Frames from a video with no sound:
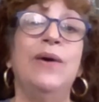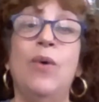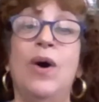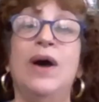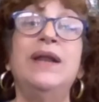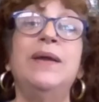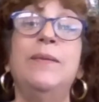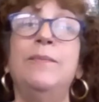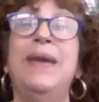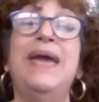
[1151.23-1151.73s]

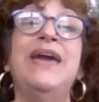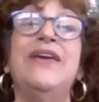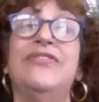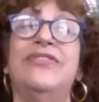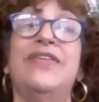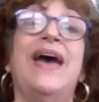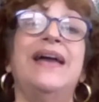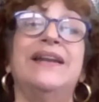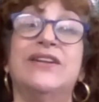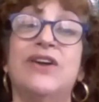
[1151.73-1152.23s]
want to make
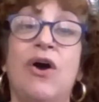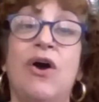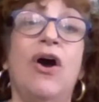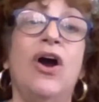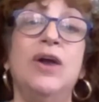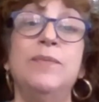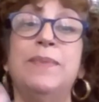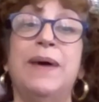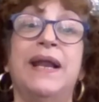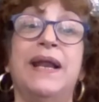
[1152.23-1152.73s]
that
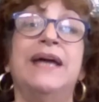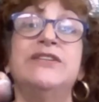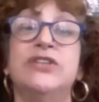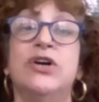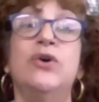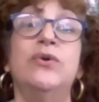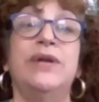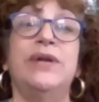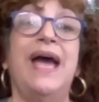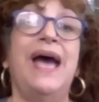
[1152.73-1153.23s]
card, but I
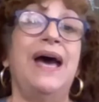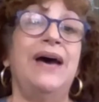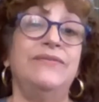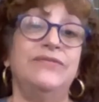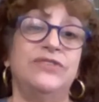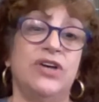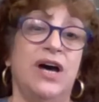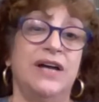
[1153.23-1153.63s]
don't have